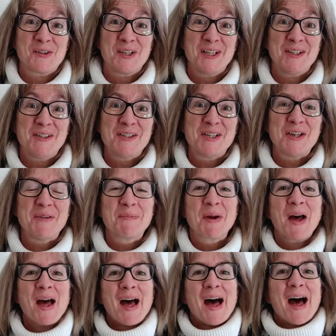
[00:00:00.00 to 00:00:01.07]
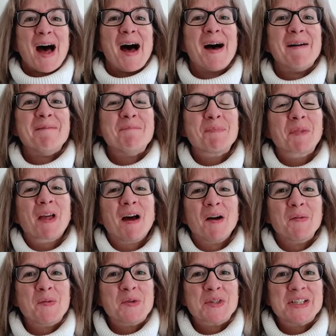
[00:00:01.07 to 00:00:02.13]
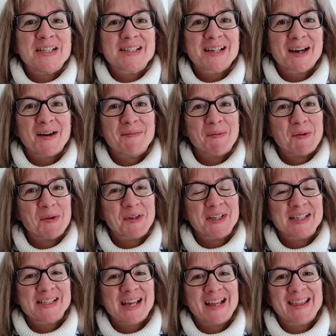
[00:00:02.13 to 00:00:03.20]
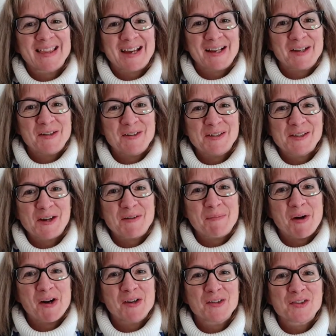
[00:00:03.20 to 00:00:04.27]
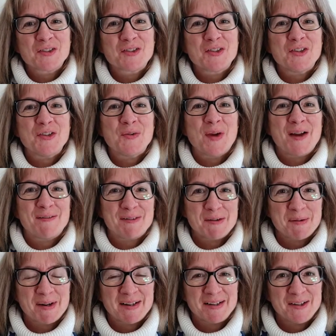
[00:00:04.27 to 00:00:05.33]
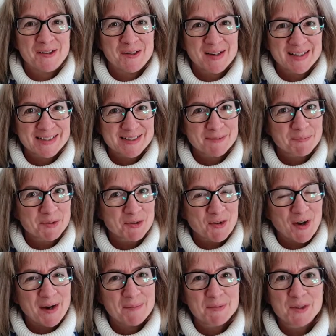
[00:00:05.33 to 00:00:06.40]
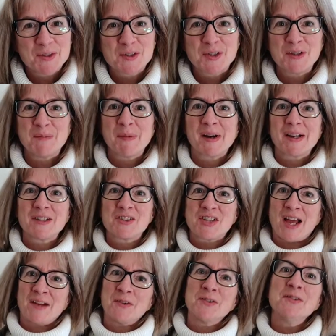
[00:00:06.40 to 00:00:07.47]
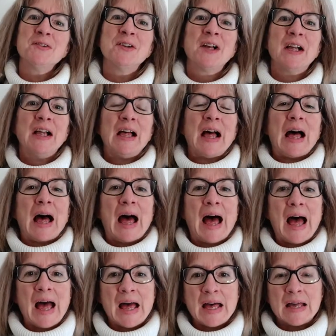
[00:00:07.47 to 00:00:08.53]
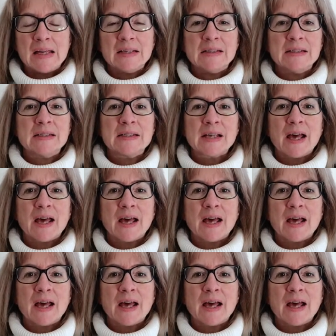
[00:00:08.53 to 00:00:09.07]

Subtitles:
YouTube. I wanted to come on and say thank you so much to everyone who has subscribed to my channel. And